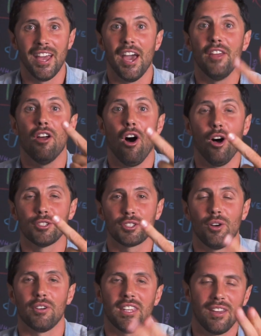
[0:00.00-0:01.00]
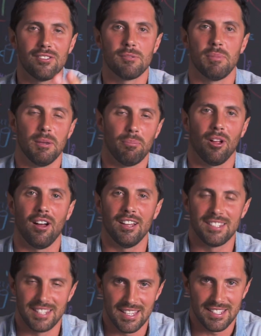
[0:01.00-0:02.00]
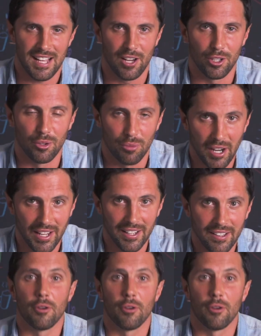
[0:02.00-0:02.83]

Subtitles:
and also gives people a discounted rate.